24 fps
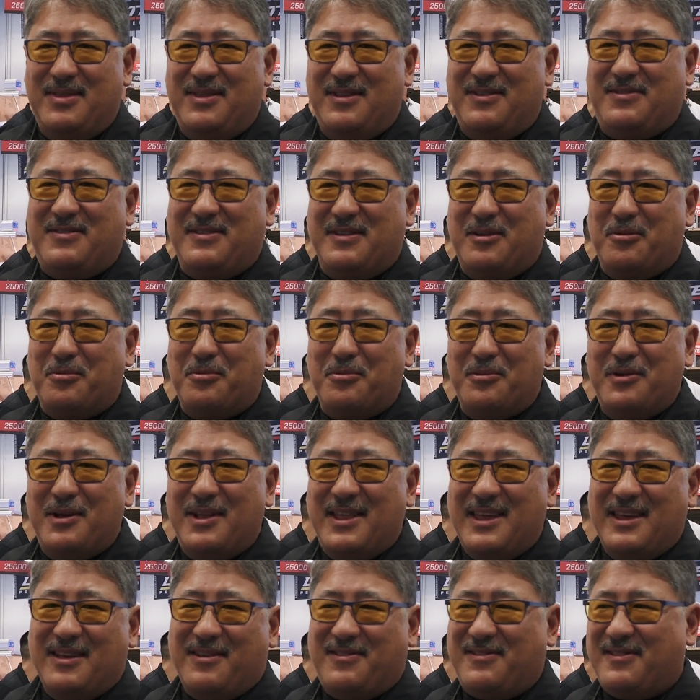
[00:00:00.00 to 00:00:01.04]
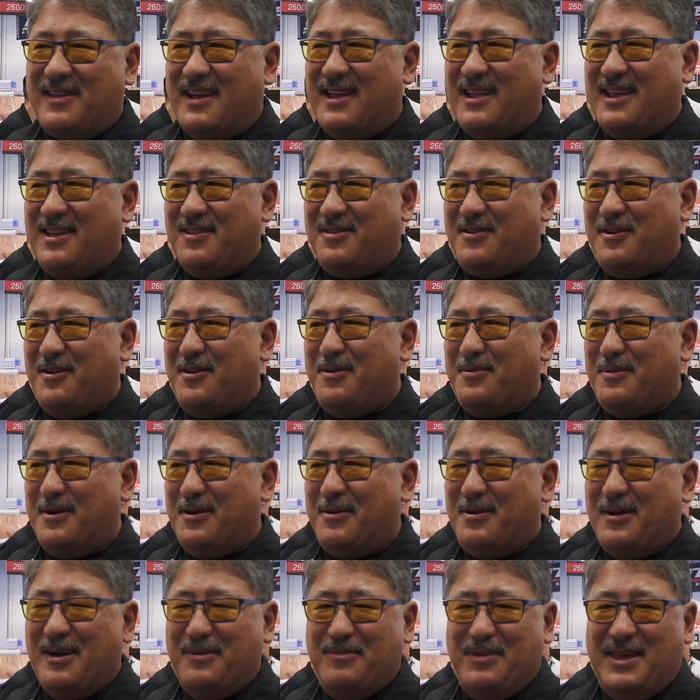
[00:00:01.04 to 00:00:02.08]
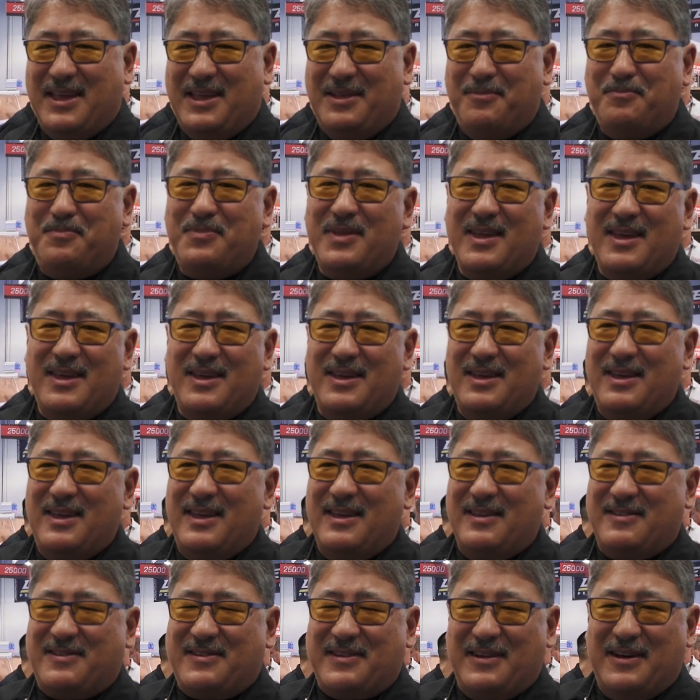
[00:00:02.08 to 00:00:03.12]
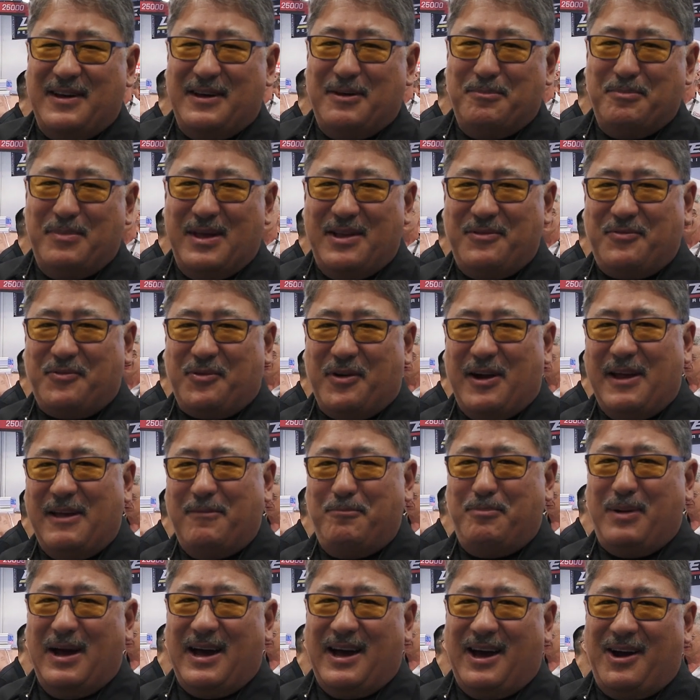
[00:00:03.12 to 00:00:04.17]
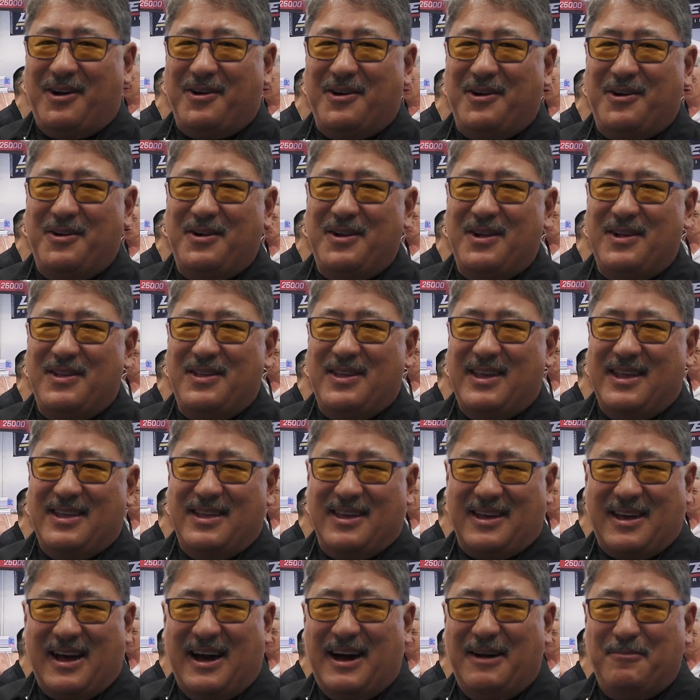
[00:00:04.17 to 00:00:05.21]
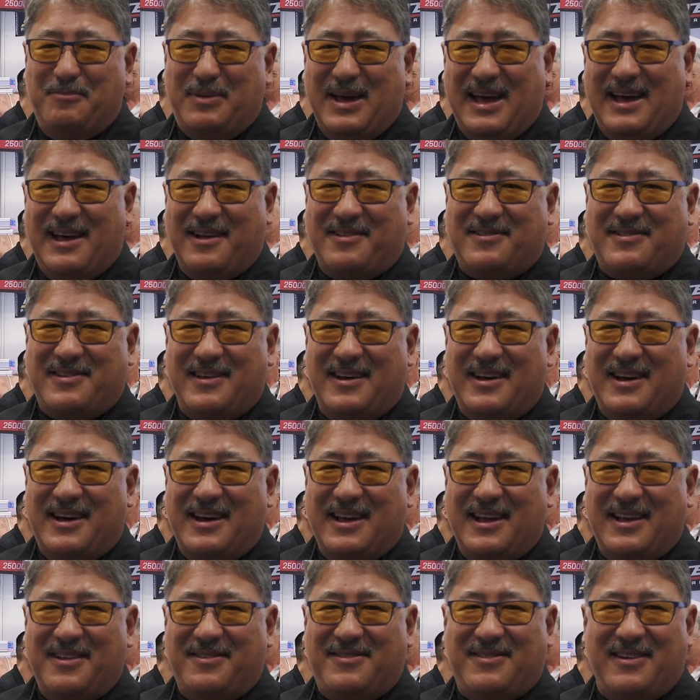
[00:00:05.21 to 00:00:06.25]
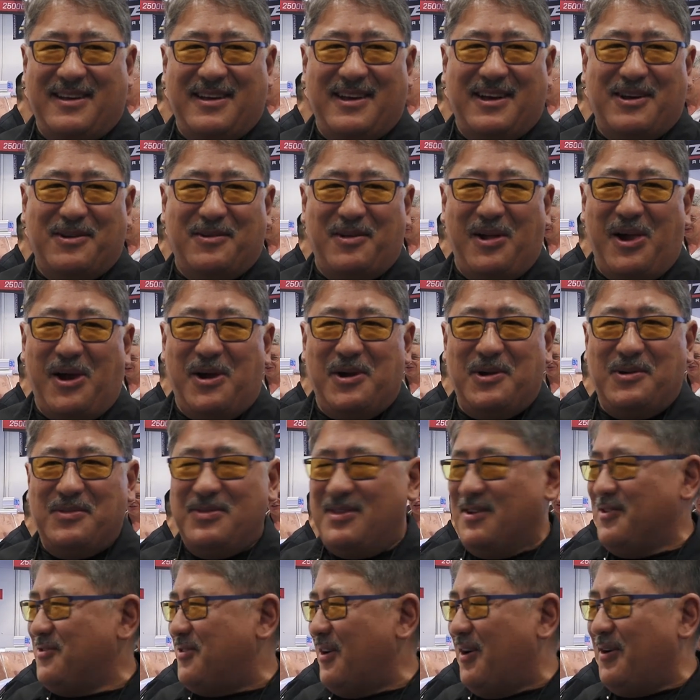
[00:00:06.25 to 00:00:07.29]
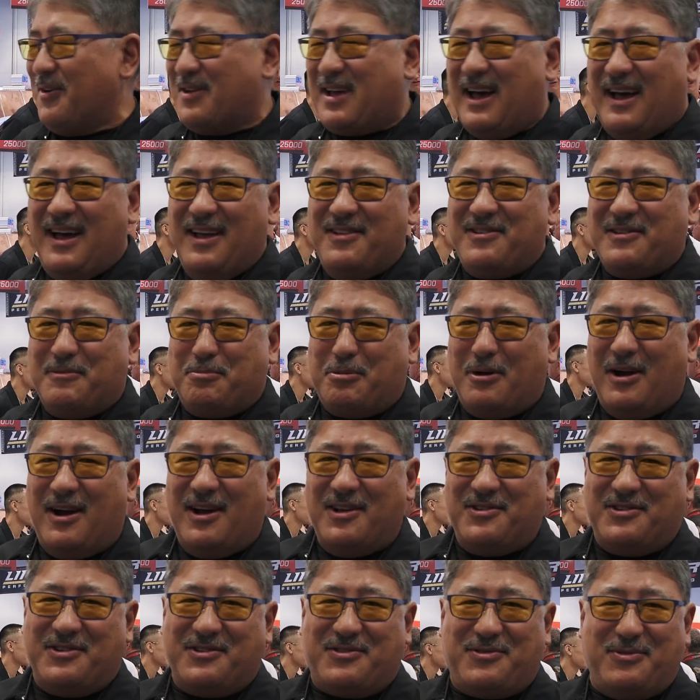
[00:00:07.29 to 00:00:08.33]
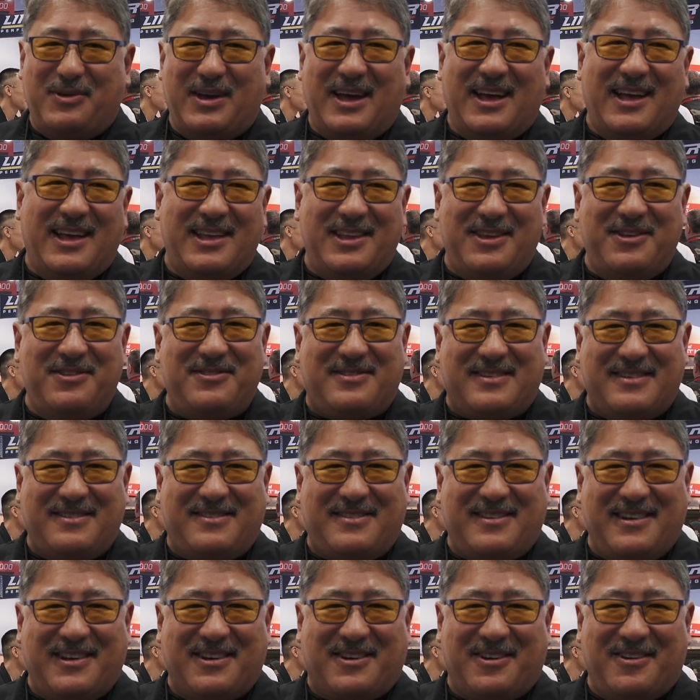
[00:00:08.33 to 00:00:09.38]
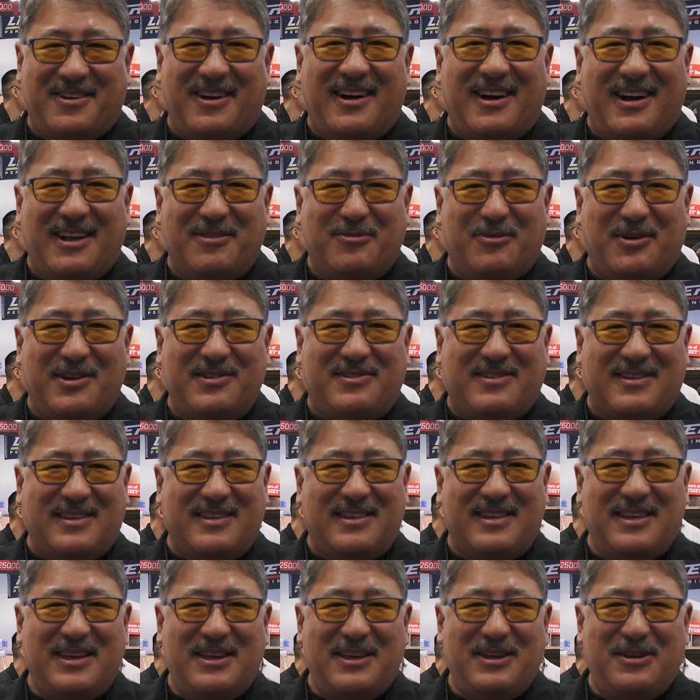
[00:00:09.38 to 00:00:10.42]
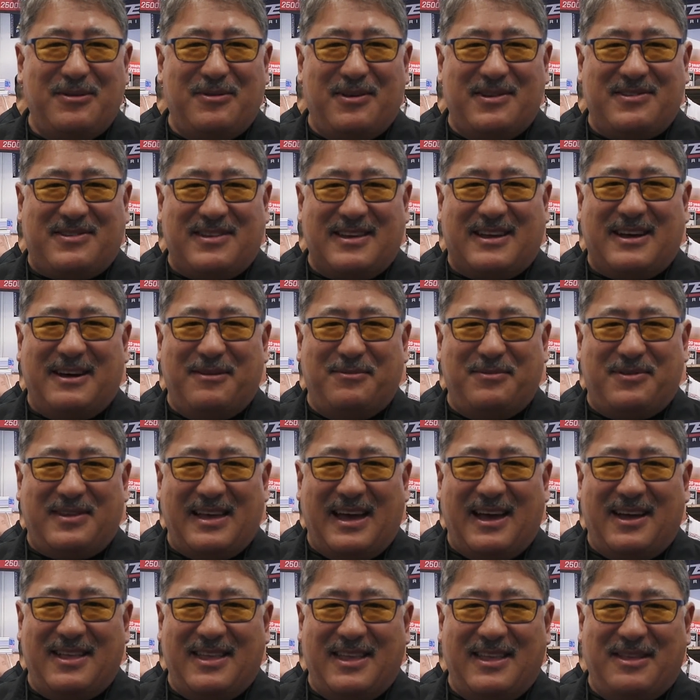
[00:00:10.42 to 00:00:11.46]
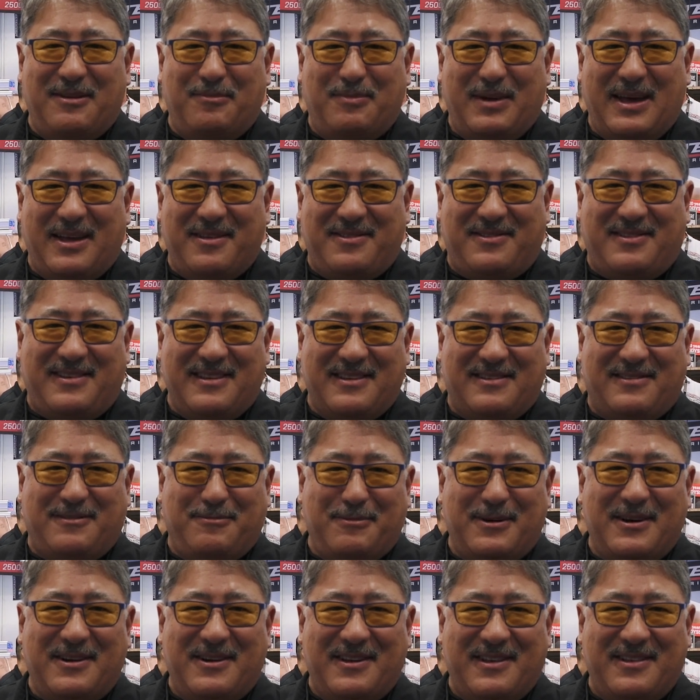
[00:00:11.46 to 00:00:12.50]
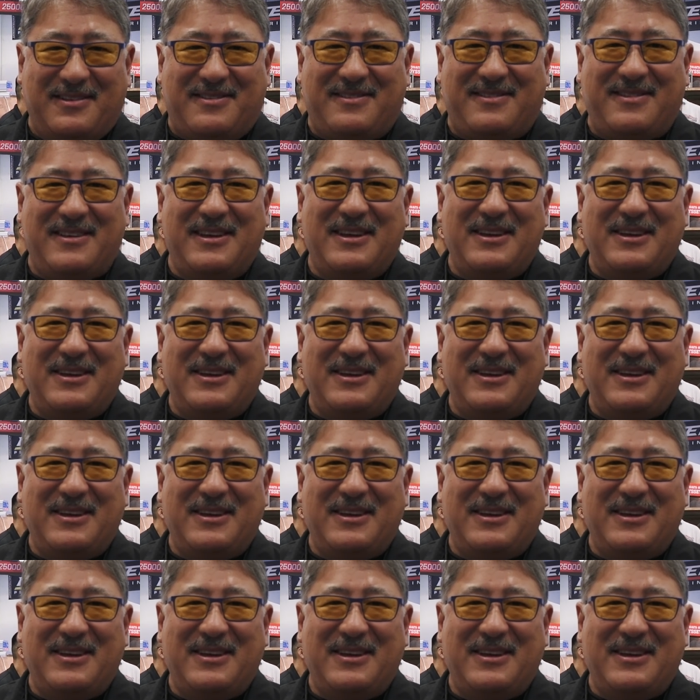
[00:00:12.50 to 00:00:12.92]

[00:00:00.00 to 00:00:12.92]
This is a really exciting turbo. I mean, it's a mid-frame power and a compact size, so there's all kinds of projects we gotta use this sucker on once it comes out in about 6 months.